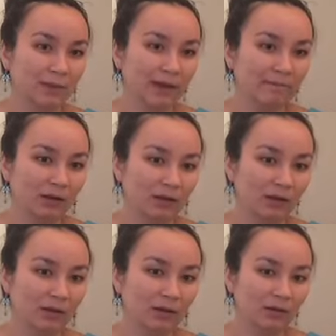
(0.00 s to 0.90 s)
bag
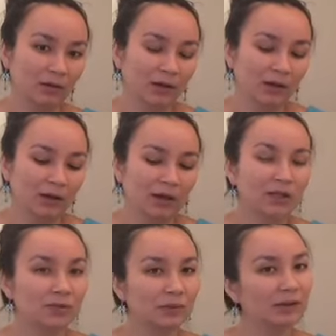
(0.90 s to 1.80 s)
video.
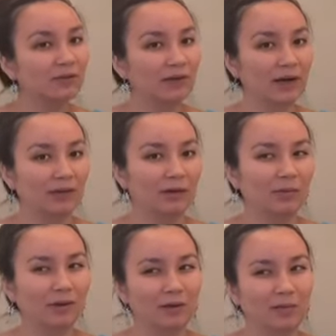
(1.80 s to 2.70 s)
It's really funny
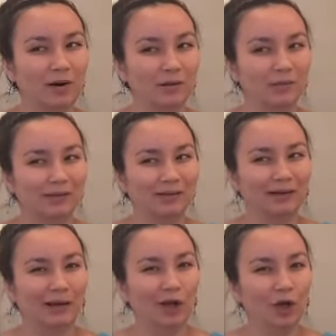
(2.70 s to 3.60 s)
though, because part of me is
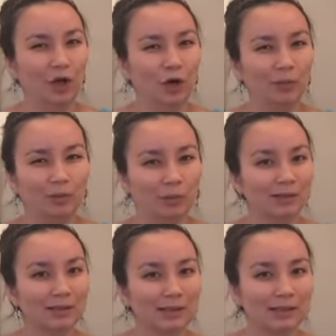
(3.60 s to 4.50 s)
like, nobody
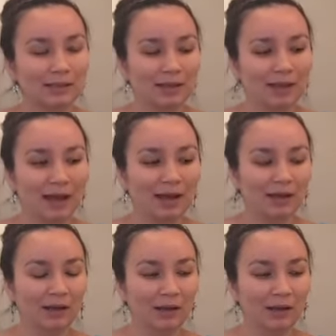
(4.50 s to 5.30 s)
wants to see that.